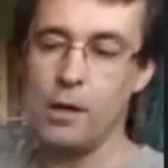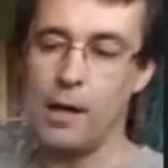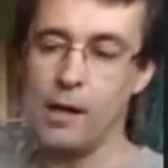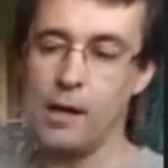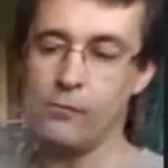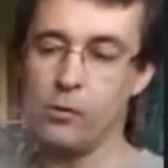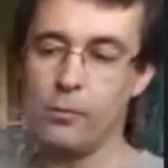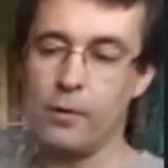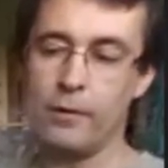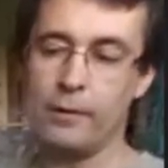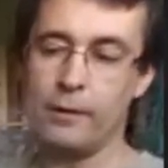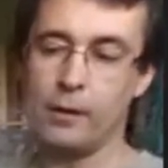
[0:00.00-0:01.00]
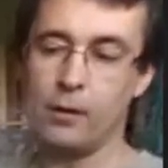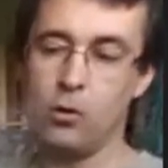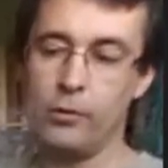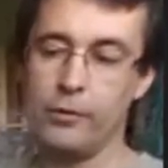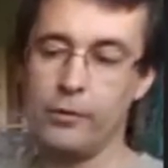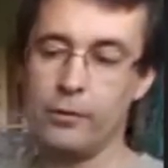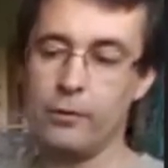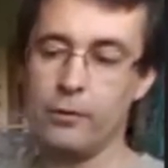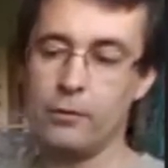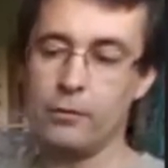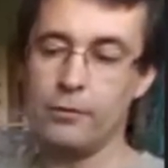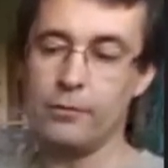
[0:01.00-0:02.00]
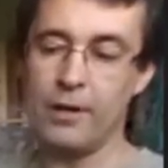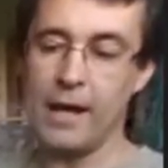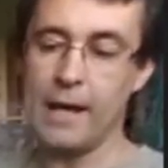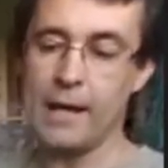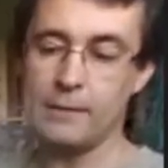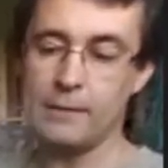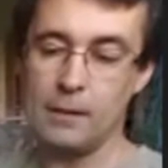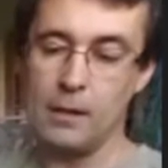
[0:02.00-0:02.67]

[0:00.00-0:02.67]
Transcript: a warmer and a colder red,